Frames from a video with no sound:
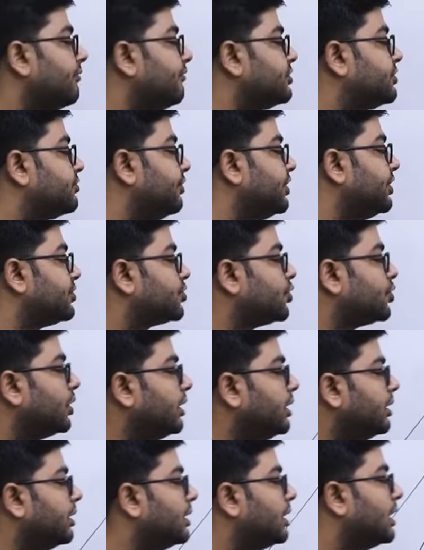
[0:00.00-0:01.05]
which we
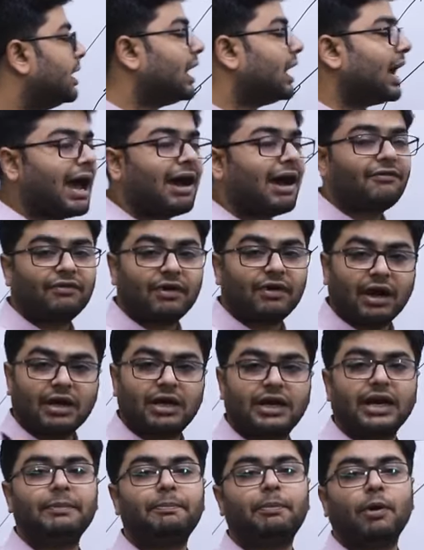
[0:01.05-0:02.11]
should have a
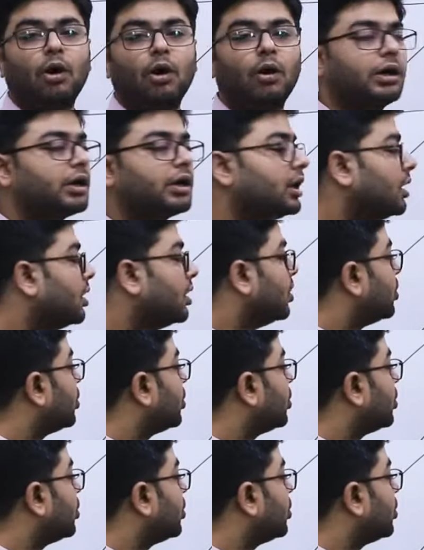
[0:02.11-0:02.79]
grip on